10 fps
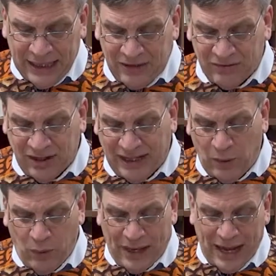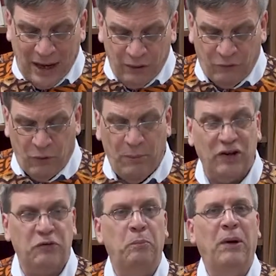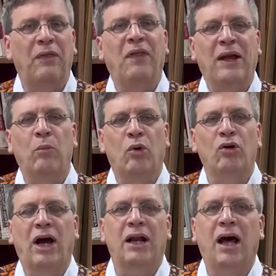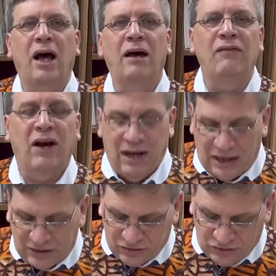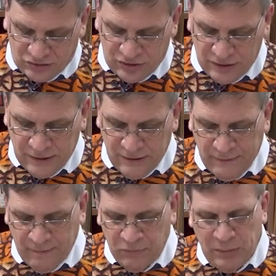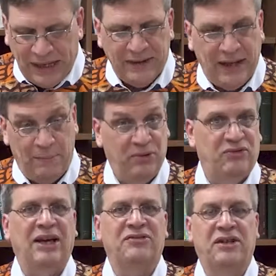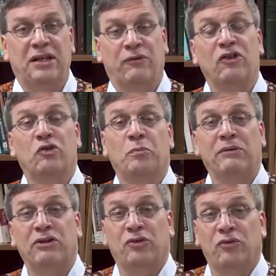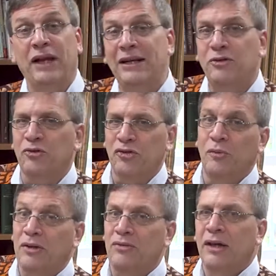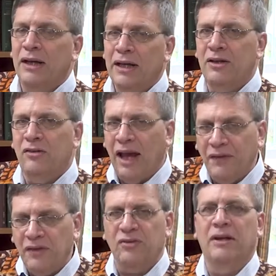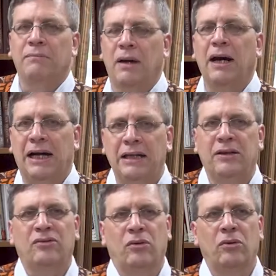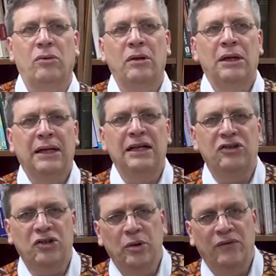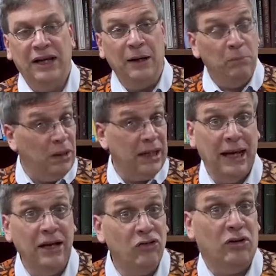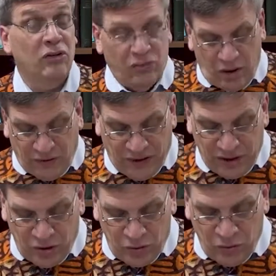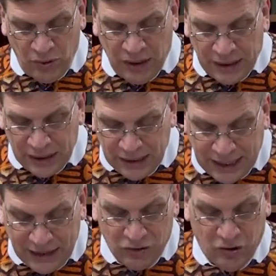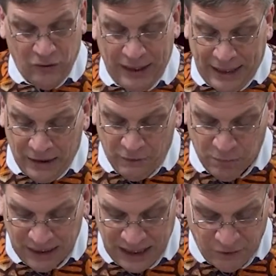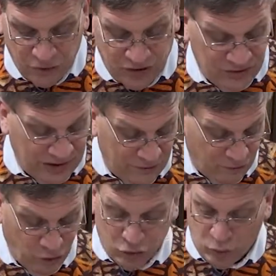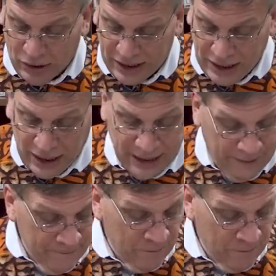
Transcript: he said, They went out from us, but they were not of us meaning they possess a different spiritual nature. So he's he's had this in mind, this whole issue of the implications of a new nature. And, of believers, he said in verse 29